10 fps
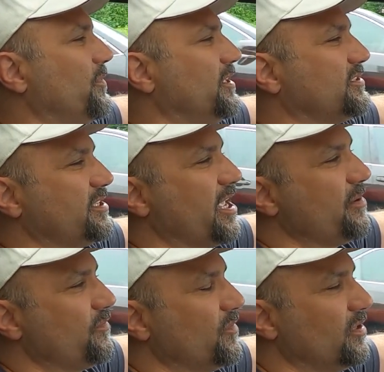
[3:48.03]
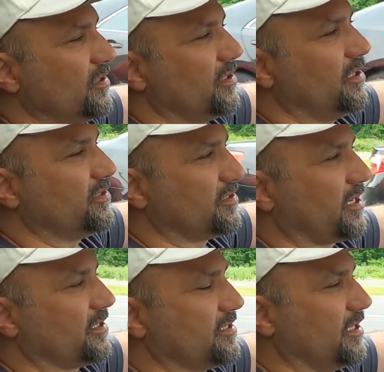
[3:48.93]
This tape is,
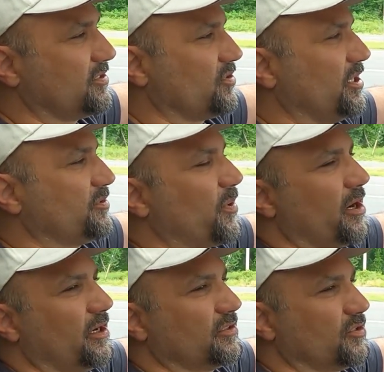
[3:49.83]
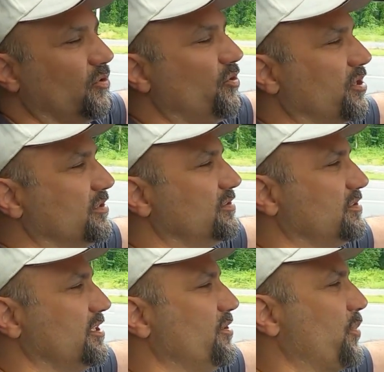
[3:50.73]
like I said, it's transparent, so you can
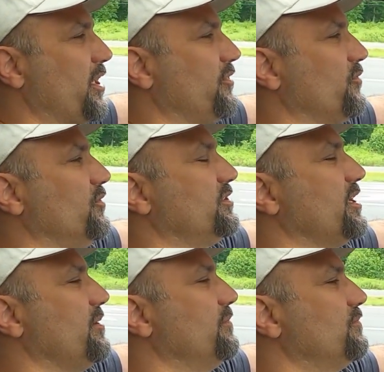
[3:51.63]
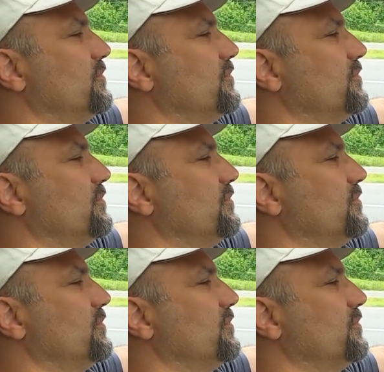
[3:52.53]
see the paint through the tape.